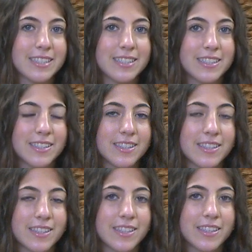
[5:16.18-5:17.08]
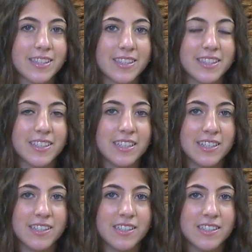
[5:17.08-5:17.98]

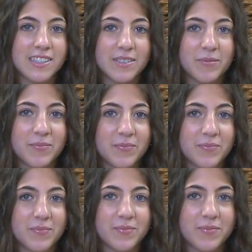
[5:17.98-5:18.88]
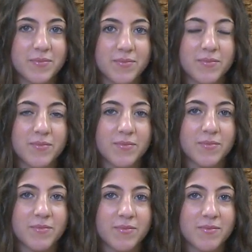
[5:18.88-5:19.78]

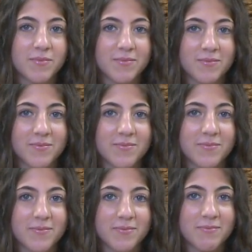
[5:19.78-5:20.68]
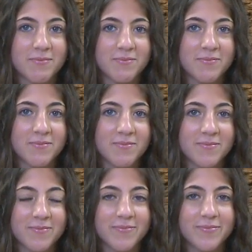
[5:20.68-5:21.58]

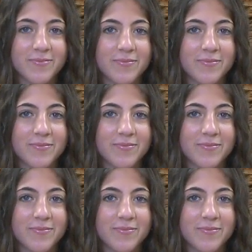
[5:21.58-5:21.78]
(silent)